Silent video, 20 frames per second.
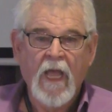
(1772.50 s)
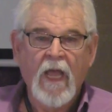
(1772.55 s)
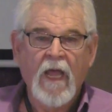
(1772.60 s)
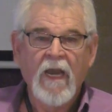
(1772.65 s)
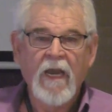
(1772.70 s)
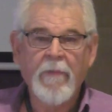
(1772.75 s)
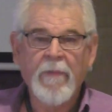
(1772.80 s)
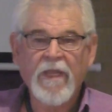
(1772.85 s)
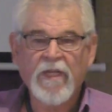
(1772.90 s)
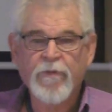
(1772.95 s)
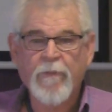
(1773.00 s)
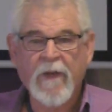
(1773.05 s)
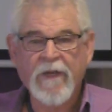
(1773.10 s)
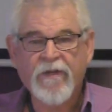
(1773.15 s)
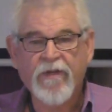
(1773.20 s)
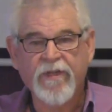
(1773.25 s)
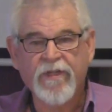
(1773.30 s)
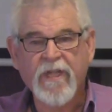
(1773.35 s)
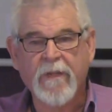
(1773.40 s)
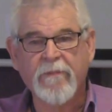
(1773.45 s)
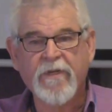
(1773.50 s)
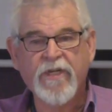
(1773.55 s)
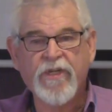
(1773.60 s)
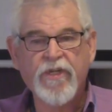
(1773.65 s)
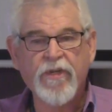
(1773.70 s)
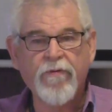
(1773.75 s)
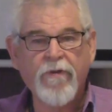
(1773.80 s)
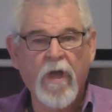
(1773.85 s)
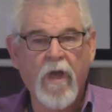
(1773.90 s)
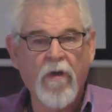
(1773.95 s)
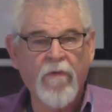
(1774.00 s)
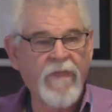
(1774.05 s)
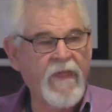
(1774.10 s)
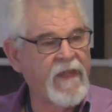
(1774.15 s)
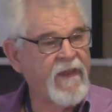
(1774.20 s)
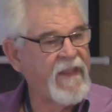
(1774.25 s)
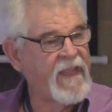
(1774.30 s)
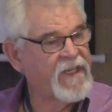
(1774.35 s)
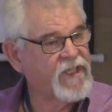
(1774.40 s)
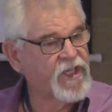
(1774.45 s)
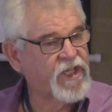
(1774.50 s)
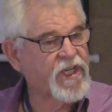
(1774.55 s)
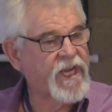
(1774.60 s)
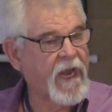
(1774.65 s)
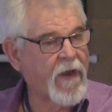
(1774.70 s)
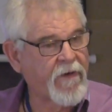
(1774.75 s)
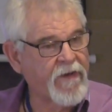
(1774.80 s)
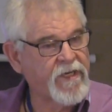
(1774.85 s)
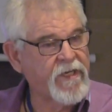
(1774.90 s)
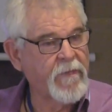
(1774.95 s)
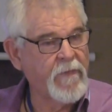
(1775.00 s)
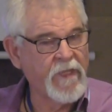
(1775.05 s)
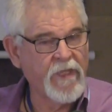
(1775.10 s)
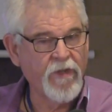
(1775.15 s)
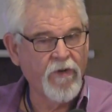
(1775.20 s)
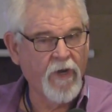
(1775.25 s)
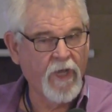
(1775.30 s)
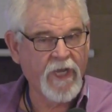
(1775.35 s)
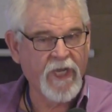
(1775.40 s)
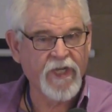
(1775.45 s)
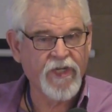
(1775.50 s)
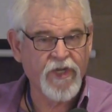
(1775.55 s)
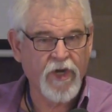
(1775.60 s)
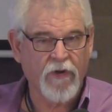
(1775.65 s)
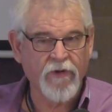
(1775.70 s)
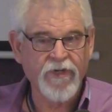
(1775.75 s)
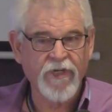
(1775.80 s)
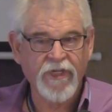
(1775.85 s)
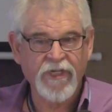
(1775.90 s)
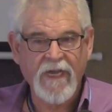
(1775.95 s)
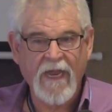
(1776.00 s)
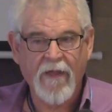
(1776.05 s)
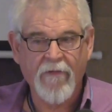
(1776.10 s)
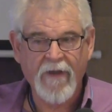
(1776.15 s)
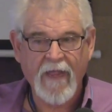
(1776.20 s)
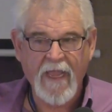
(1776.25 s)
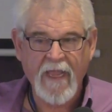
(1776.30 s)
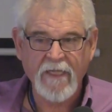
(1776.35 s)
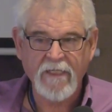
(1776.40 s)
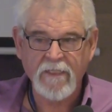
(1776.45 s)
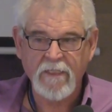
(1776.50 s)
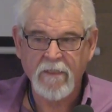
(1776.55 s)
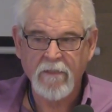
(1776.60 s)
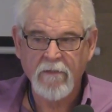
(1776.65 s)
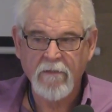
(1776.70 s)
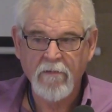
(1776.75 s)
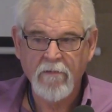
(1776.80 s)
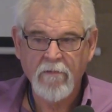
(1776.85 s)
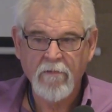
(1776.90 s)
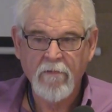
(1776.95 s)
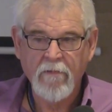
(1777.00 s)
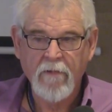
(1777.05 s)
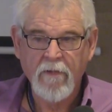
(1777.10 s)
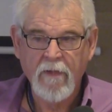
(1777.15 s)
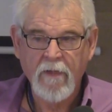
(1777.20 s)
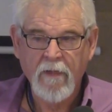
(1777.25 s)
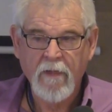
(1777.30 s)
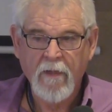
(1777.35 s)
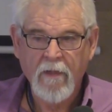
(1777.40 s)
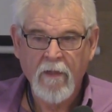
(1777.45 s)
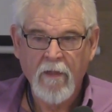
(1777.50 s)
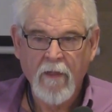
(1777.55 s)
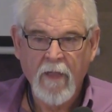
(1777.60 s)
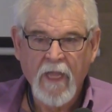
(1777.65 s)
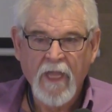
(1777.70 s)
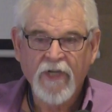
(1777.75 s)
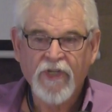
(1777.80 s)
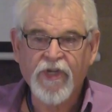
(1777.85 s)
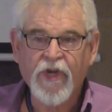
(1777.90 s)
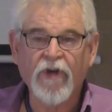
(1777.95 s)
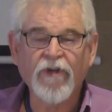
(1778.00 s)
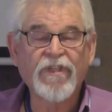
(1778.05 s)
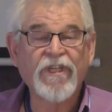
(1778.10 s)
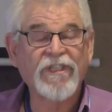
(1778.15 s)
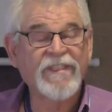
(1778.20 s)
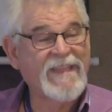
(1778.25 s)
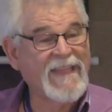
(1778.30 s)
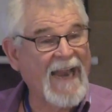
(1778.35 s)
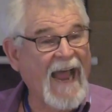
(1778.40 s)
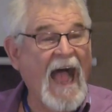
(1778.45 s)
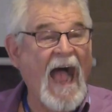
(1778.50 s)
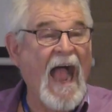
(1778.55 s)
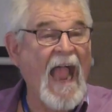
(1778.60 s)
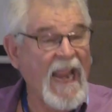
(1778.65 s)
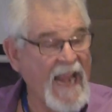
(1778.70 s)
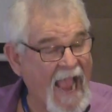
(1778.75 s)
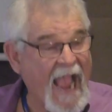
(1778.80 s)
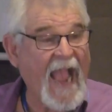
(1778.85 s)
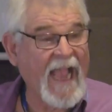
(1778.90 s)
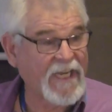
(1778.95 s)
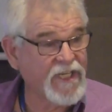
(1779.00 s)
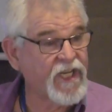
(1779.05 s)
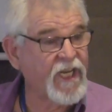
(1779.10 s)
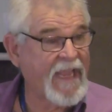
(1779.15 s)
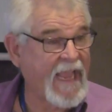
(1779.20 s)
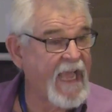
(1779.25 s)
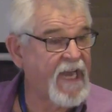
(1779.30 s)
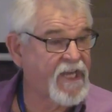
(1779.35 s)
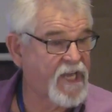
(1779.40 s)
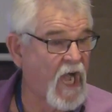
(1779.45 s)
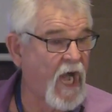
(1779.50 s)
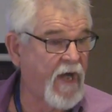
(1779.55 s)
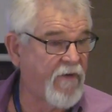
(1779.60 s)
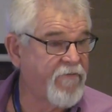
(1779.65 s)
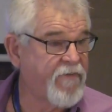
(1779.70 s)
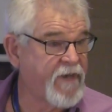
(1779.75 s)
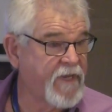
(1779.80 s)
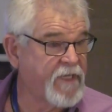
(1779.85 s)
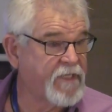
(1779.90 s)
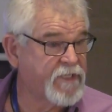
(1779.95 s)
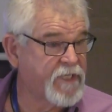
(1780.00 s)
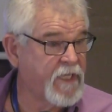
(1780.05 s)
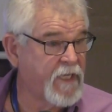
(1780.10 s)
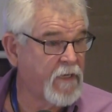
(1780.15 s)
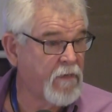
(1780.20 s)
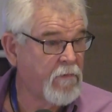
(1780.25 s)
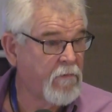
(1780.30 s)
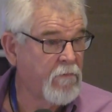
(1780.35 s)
Let me explain to you something. Did you know that it's scary to me? You look at churches nowadays. Churches that I actually had confidence in.